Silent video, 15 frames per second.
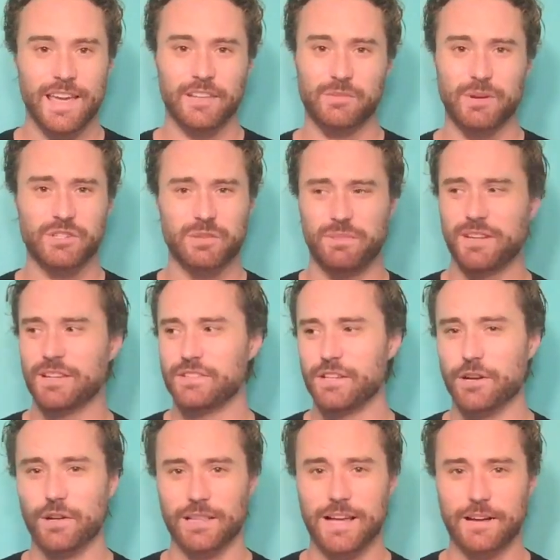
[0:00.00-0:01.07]
Especially because, a
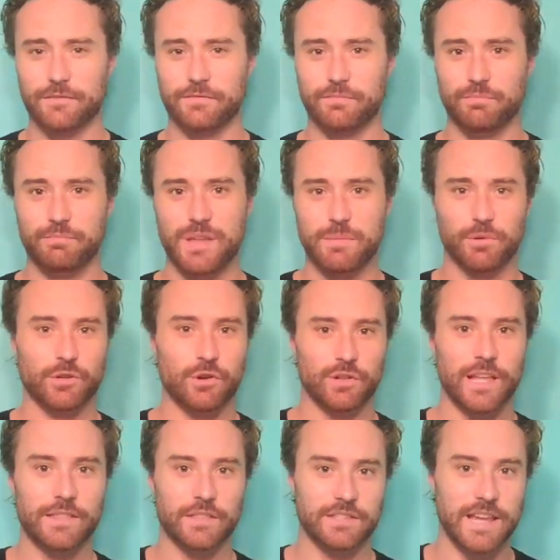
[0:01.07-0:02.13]
lot of people don't
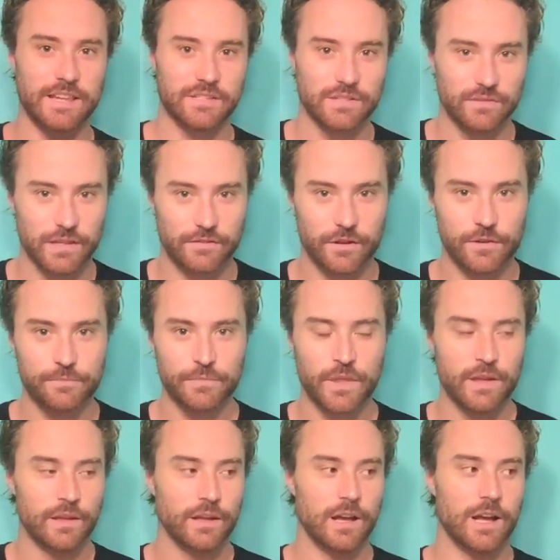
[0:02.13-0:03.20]
like the taste of liver.
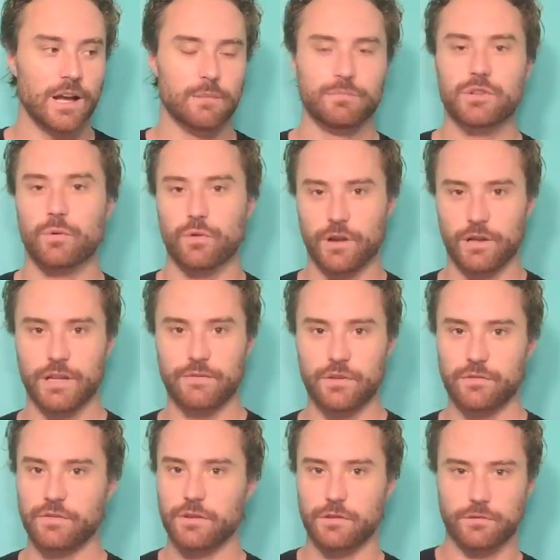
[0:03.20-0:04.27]
Don't worry, I'll give you
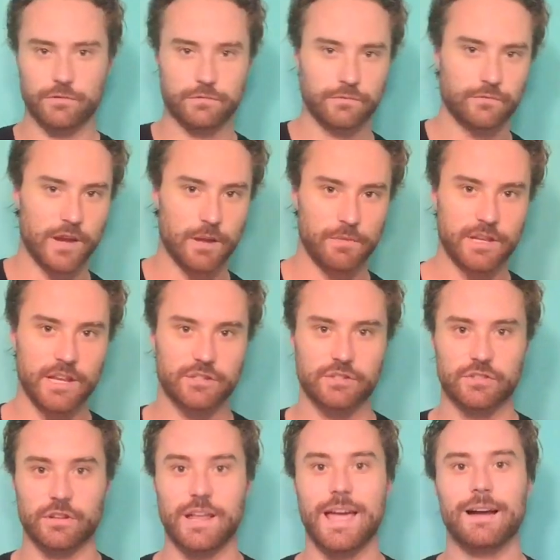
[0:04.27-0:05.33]
a few
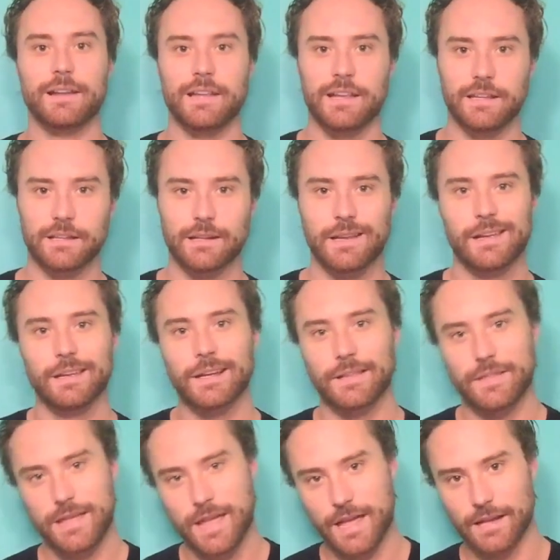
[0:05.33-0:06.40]
recommendations on how to eat it at
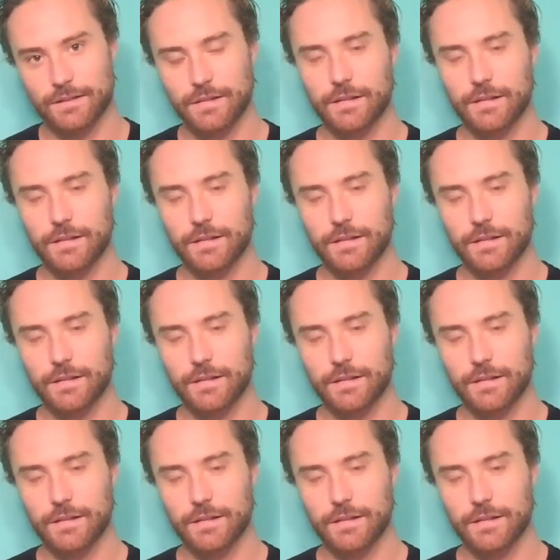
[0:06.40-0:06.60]
the end.